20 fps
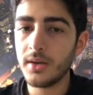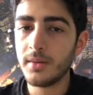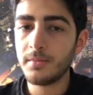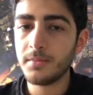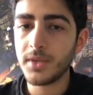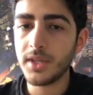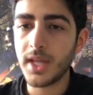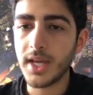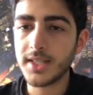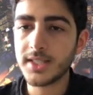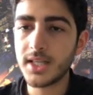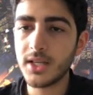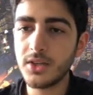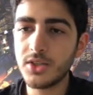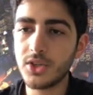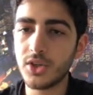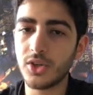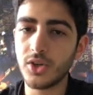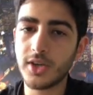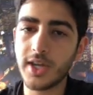The next thing
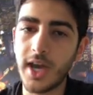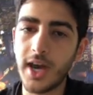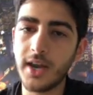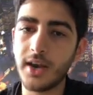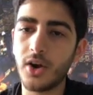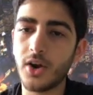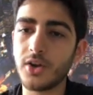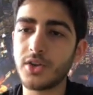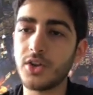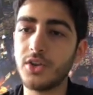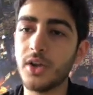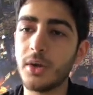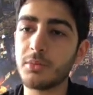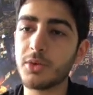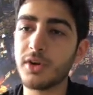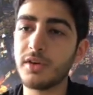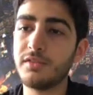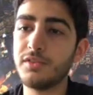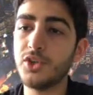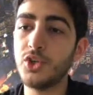to look at are the
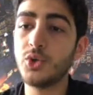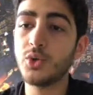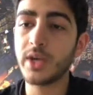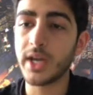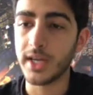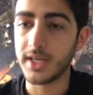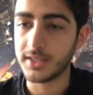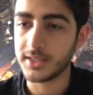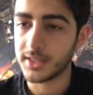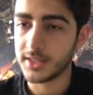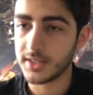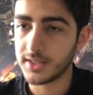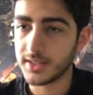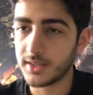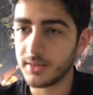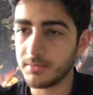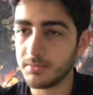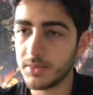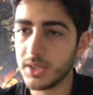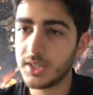number of new cases.
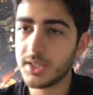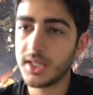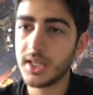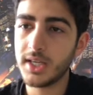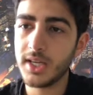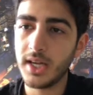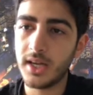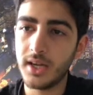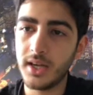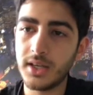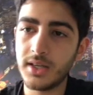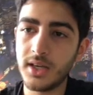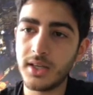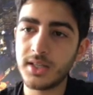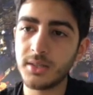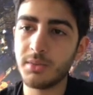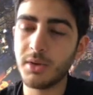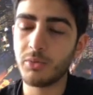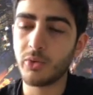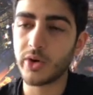This thing is
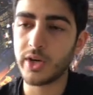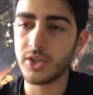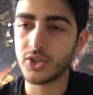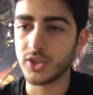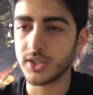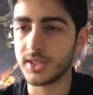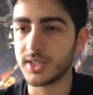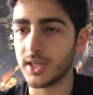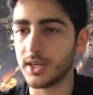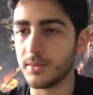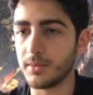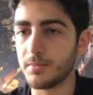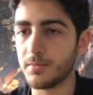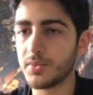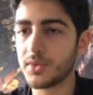a bit more interesting.